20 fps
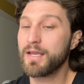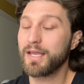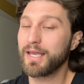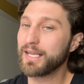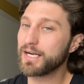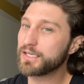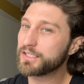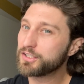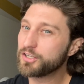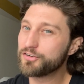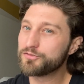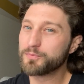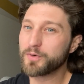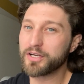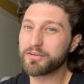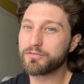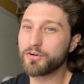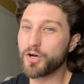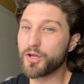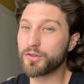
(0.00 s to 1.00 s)
And I love
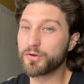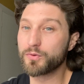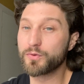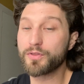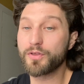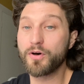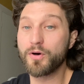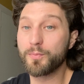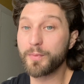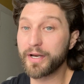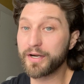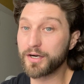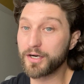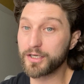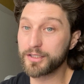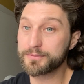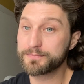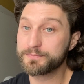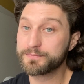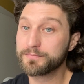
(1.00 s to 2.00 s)
my father with all my
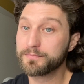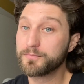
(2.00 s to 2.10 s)
heart,